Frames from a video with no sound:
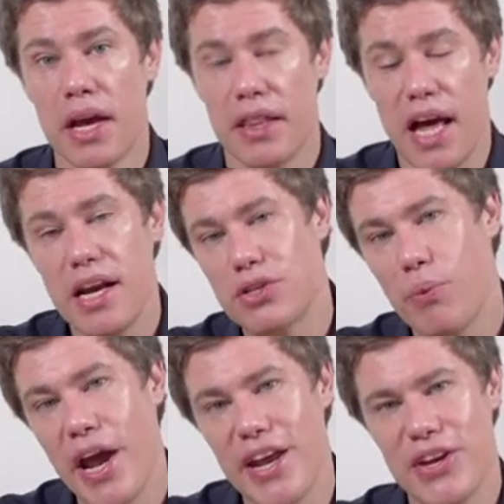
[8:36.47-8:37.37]
That is
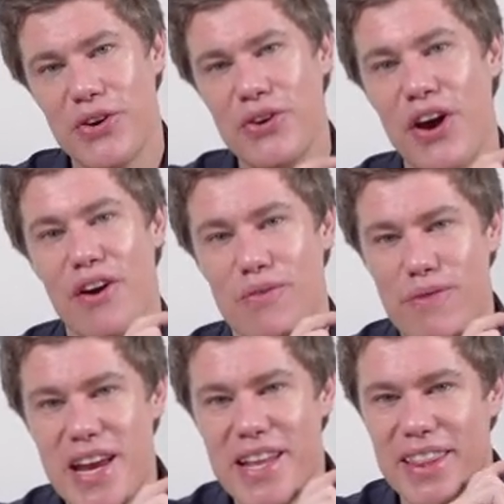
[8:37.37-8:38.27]
where you
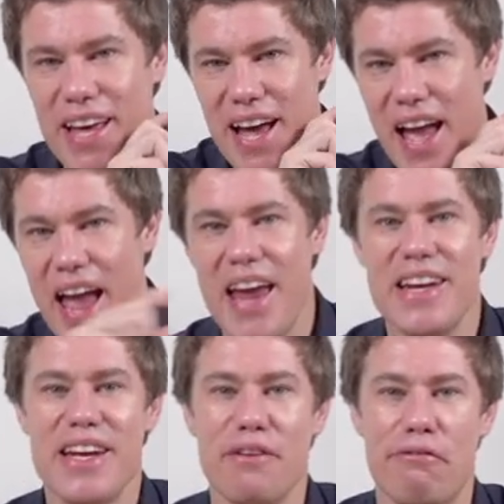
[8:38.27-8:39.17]
read the
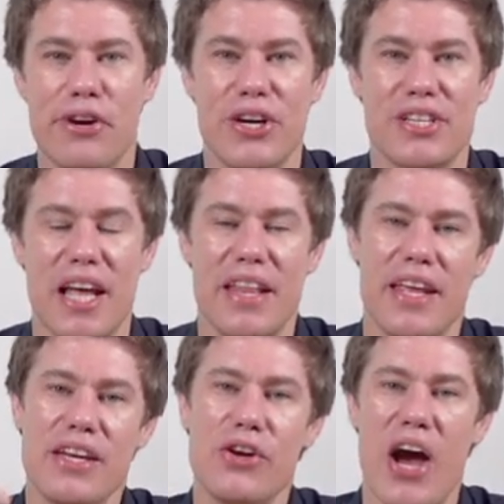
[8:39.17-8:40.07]
ending first and
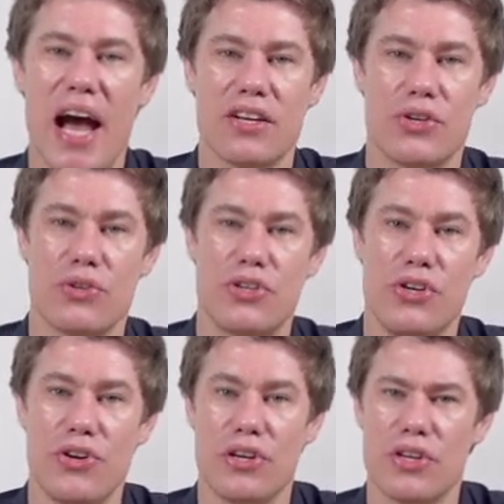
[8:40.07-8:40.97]
then you ask your
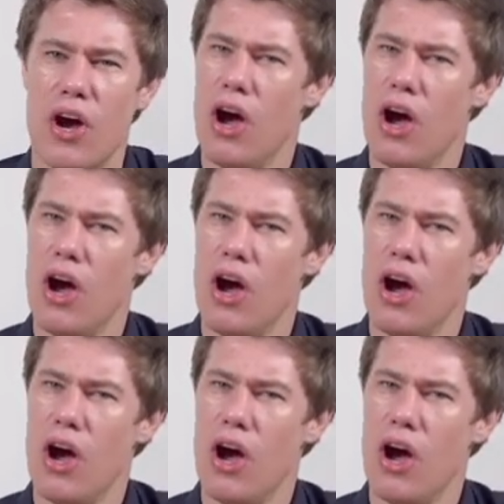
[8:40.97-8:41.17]
students,